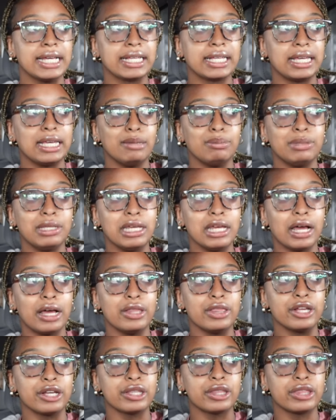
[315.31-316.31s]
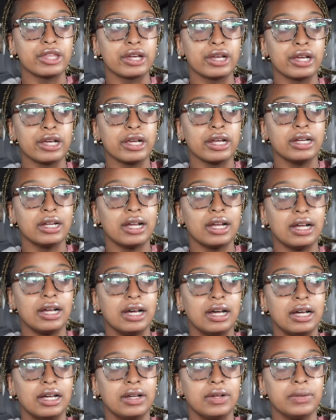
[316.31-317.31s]
keep the other third,
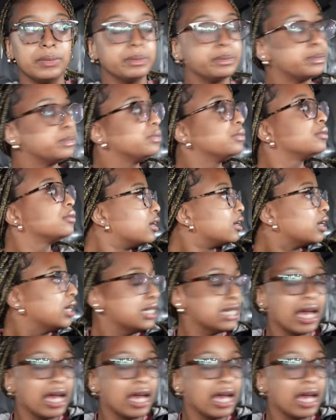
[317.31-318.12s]
because